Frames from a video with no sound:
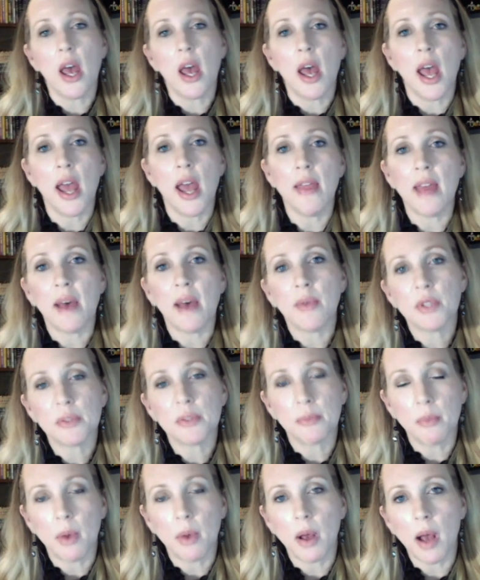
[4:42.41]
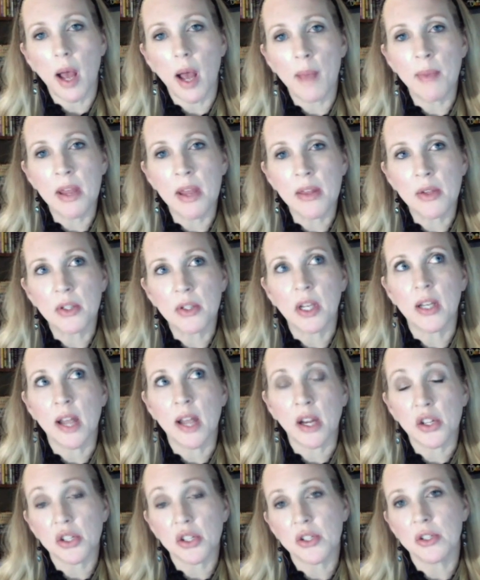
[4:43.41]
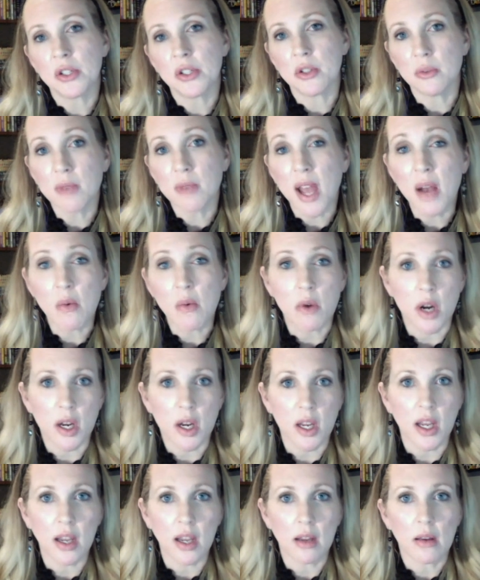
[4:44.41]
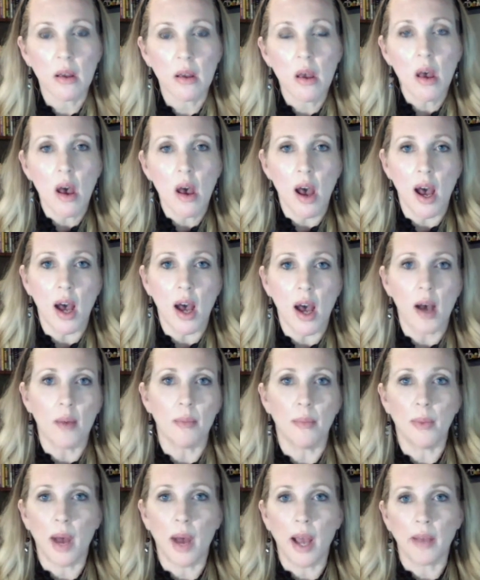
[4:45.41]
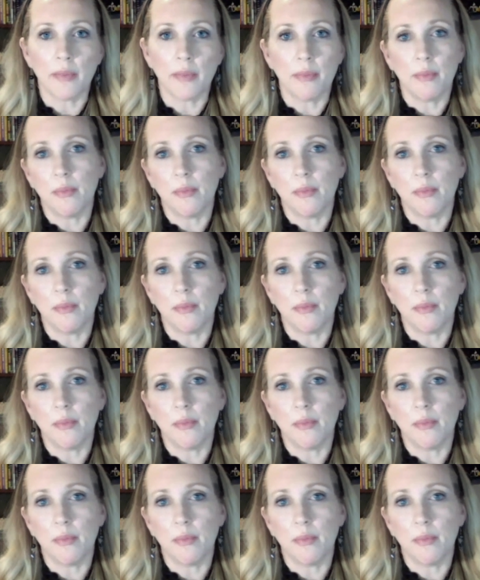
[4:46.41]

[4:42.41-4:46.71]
And I made those connections through networking. I